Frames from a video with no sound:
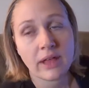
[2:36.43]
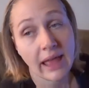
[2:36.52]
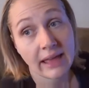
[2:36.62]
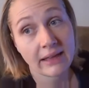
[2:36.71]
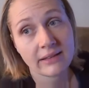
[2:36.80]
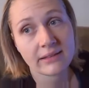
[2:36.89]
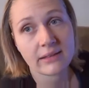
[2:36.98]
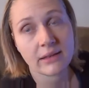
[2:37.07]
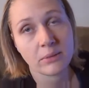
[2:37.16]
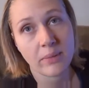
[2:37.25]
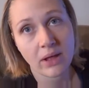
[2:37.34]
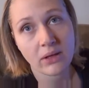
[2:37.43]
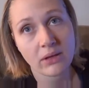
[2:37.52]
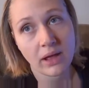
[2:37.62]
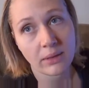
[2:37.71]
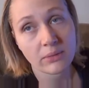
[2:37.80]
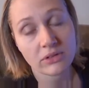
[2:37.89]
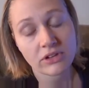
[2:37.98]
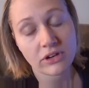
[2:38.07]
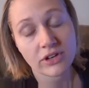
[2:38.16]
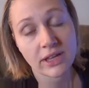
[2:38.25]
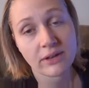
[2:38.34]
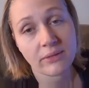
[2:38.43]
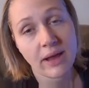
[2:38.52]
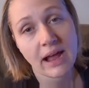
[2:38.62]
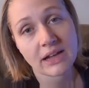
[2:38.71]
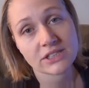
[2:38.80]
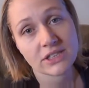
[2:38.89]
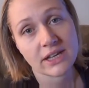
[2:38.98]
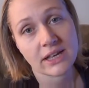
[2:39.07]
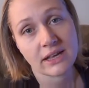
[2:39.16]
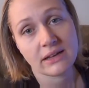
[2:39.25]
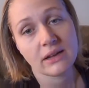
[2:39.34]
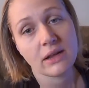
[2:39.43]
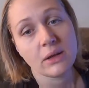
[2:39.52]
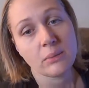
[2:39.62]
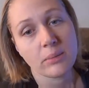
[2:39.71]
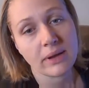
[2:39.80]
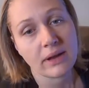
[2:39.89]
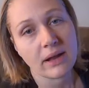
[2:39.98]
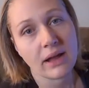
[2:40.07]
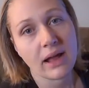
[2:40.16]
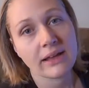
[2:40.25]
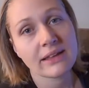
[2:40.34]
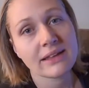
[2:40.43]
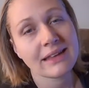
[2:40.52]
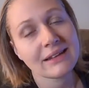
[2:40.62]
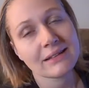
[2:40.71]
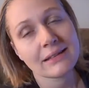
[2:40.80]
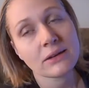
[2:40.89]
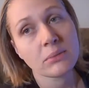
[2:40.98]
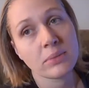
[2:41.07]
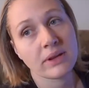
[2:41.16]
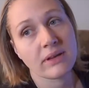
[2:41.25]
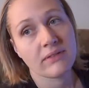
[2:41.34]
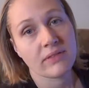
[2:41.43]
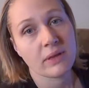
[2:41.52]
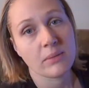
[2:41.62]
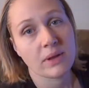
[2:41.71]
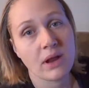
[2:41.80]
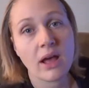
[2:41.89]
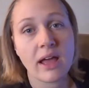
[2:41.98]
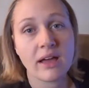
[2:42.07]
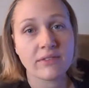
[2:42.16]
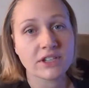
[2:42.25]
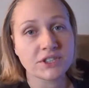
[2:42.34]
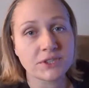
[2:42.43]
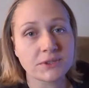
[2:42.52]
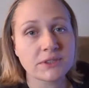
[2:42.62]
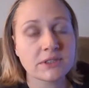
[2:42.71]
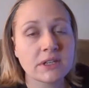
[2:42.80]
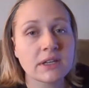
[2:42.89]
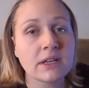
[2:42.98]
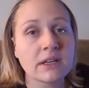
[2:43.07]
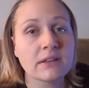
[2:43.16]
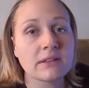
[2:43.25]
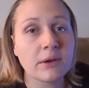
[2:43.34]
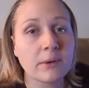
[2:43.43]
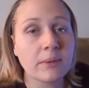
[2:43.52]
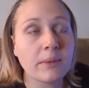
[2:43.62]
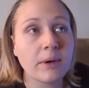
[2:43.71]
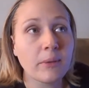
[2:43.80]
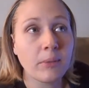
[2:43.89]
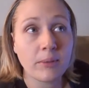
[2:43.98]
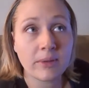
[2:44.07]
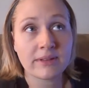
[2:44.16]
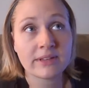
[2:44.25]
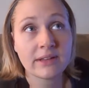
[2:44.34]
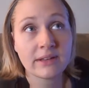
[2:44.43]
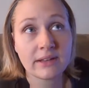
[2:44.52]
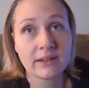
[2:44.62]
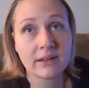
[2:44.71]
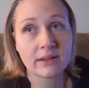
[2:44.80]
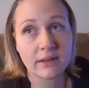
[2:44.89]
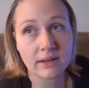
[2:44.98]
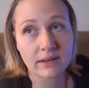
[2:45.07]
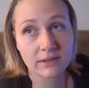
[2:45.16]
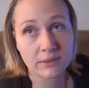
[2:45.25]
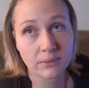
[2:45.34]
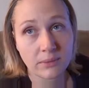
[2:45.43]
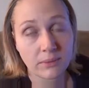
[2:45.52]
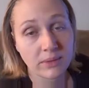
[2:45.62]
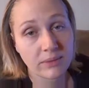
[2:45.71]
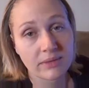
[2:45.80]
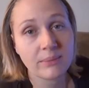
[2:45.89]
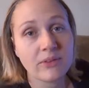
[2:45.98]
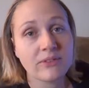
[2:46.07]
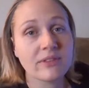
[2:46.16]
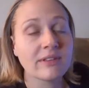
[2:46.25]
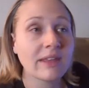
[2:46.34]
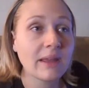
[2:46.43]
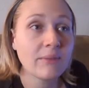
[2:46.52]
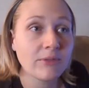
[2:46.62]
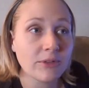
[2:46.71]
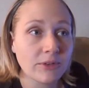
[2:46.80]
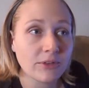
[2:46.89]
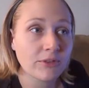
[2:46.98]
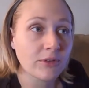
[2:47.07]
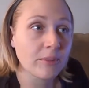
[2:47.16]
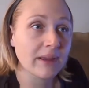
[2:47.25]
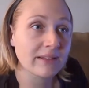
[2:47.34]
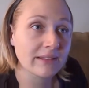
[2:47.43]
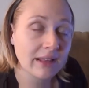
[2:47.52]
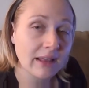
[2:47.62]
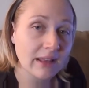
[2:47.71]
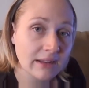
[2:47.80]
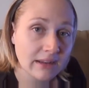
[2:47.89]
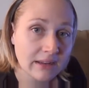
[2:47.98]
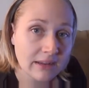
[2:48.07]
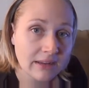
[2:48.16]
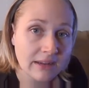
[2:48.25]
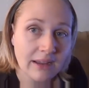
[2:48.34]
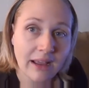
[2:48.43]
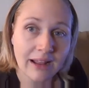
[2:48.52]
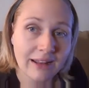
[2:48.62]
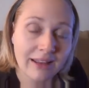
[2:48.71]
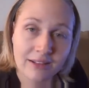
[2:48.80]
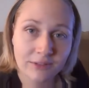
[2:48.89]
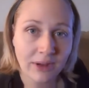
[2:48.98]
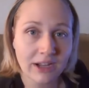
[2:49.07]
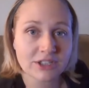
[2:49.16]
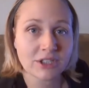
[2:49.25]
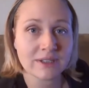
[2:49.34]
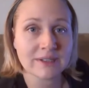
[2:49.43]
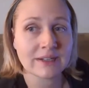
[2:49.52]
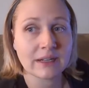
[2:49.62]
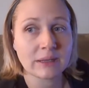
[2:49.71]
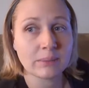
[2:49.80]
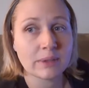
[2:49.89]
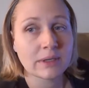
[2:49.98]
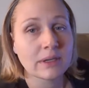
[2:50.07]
eggs and milk, I will start to get a rash again. But I can eat a little bit of them and not have issues. So what we did is we removed the same foods from my son, and his rash cleared up.